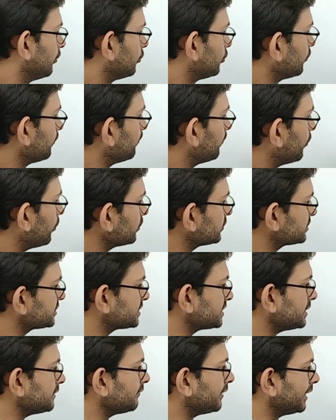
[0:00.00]
to both
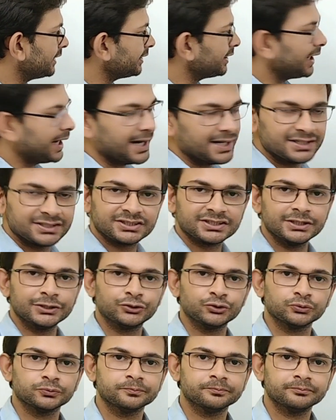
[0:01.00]
C1 and
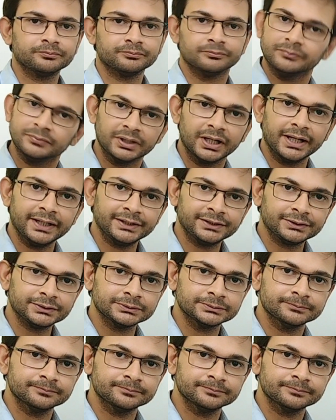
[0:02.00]
C2, right?